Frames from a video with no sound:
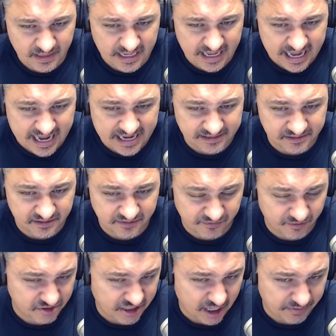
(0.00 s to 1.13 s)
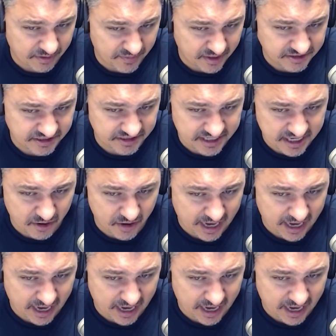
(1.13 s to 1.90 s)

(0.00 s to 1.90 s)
and the first couple of months of the year,